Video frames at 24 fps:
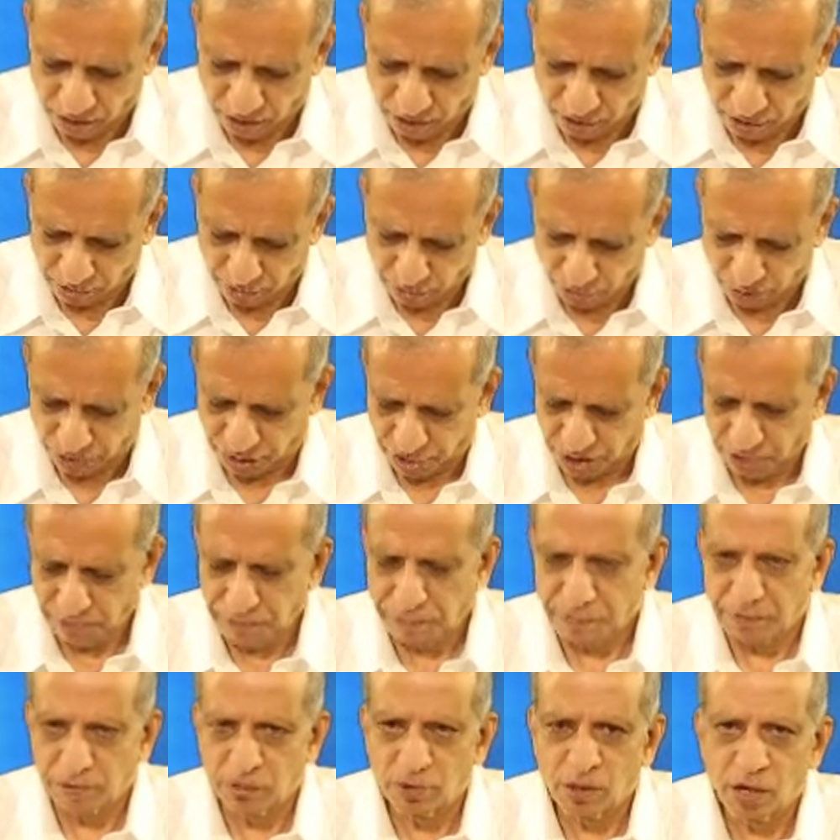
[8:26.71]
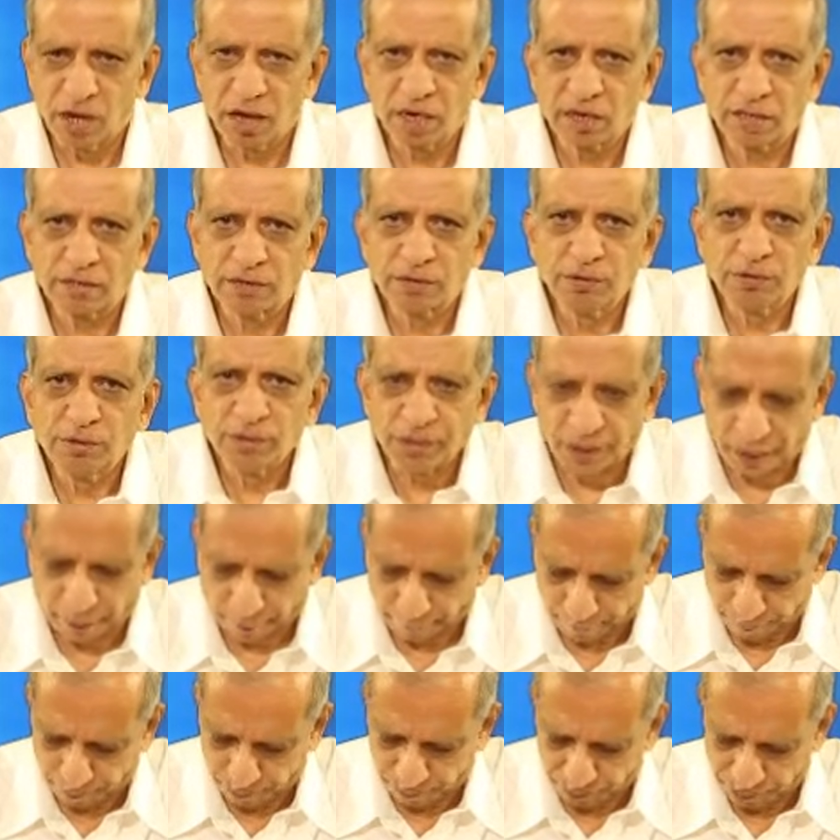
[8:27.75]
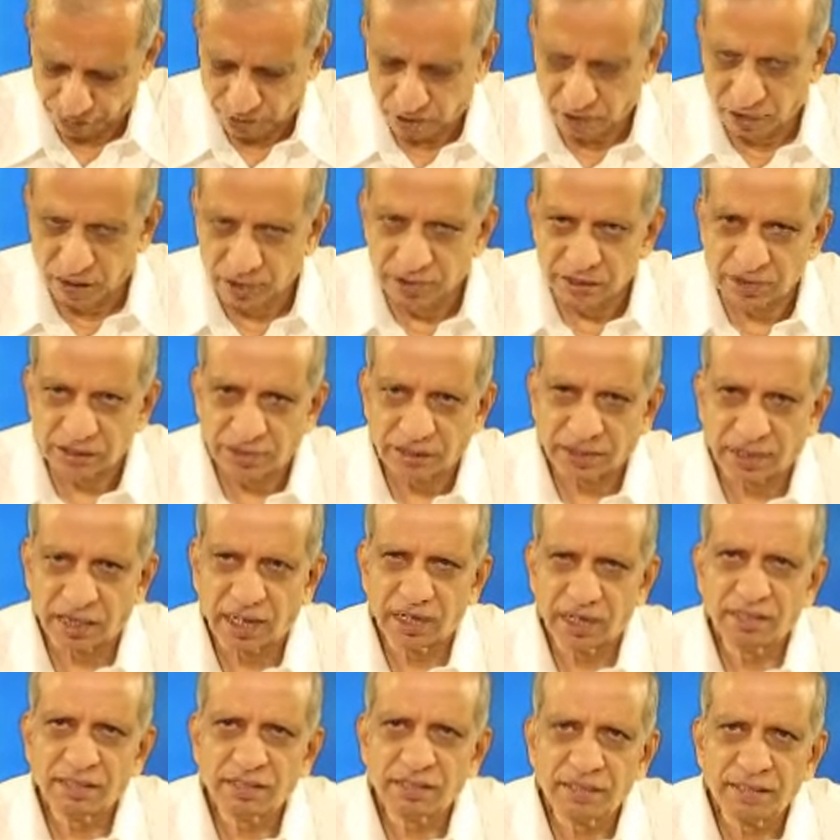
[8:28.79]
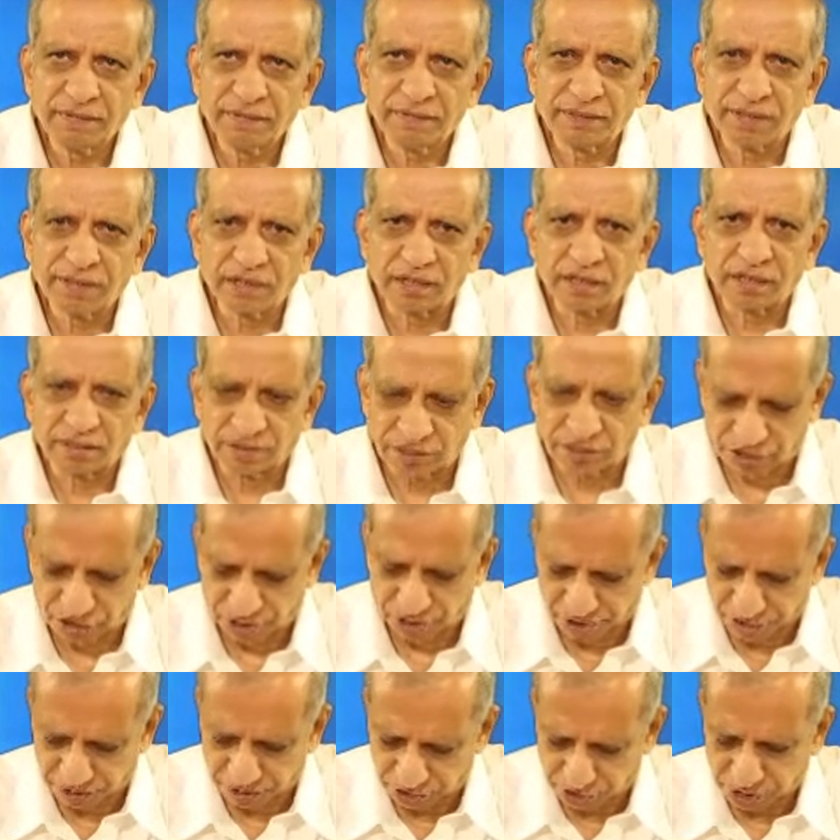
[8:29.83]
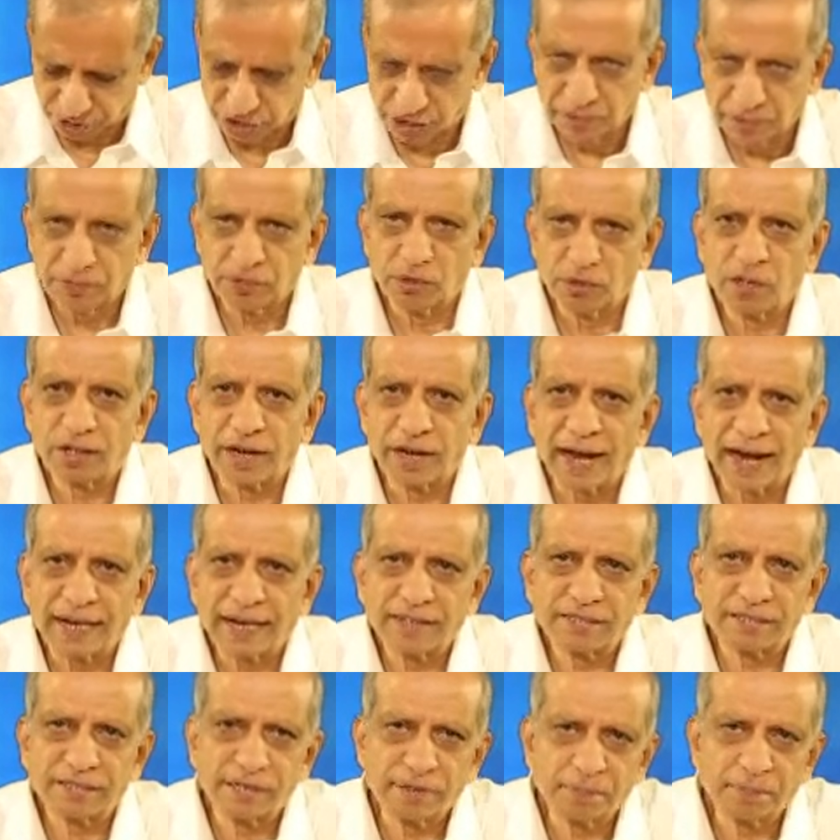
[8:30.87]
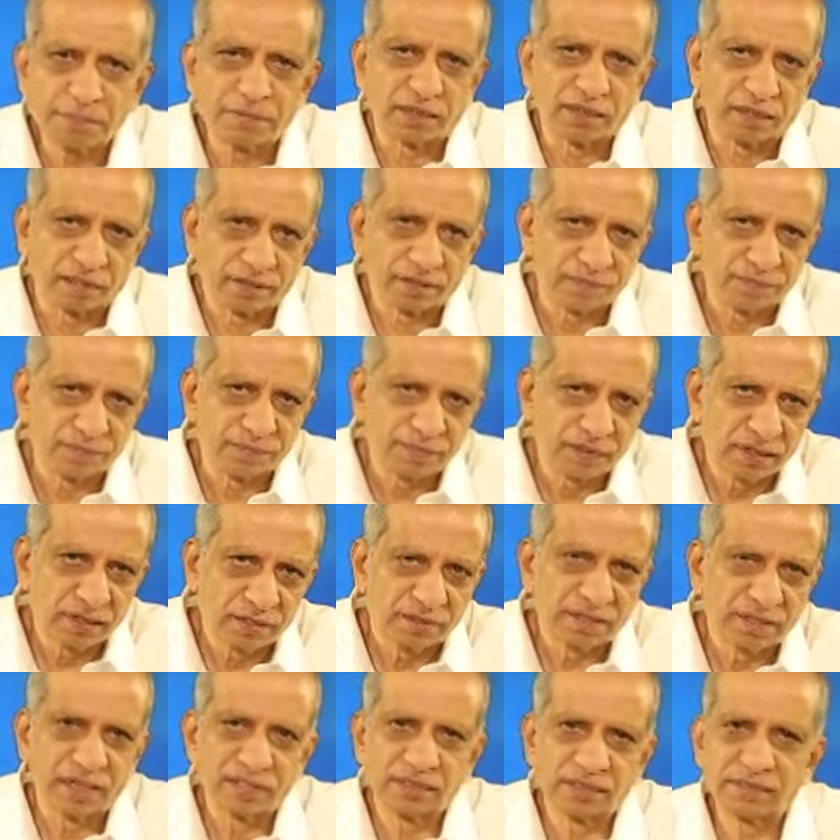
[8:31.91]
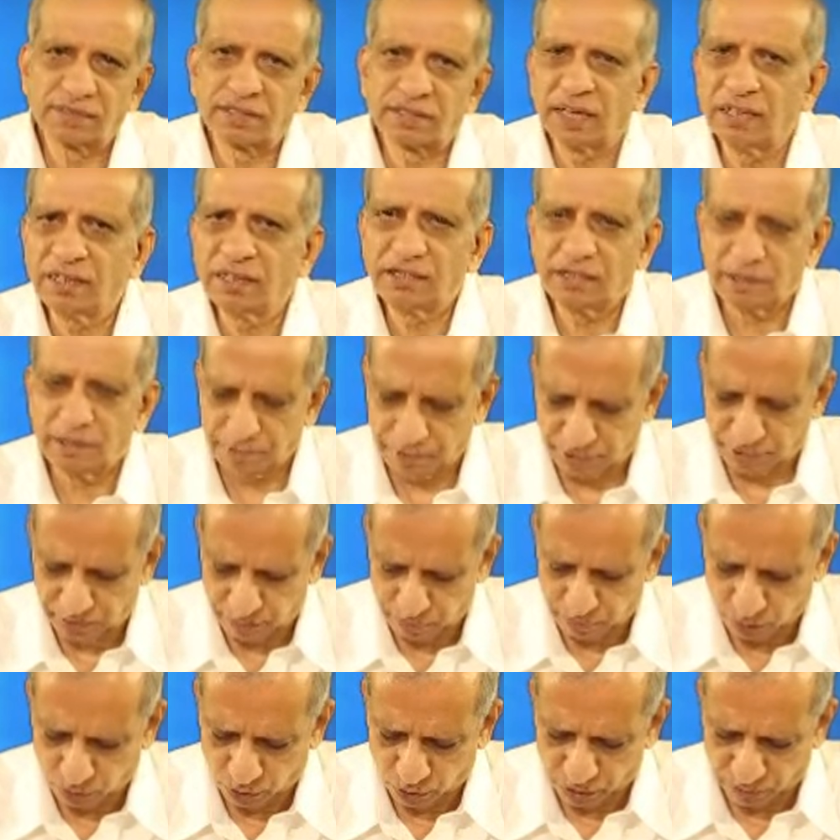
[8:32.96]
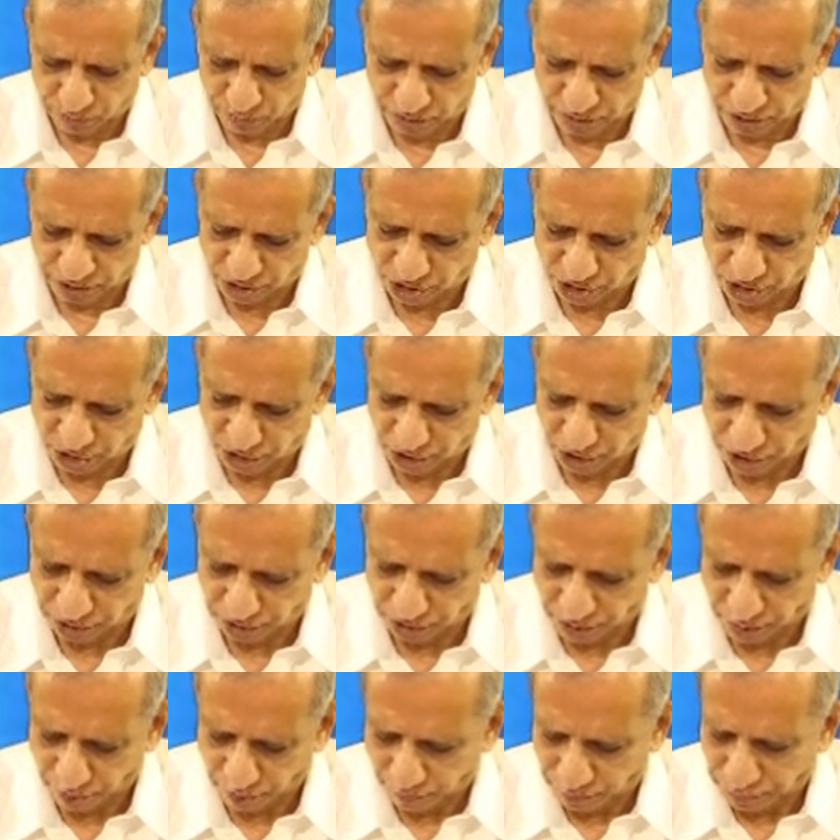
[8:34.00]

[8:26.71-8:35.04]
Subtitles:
So if you are doing scientific research, if you are accepting the scientific mode of research,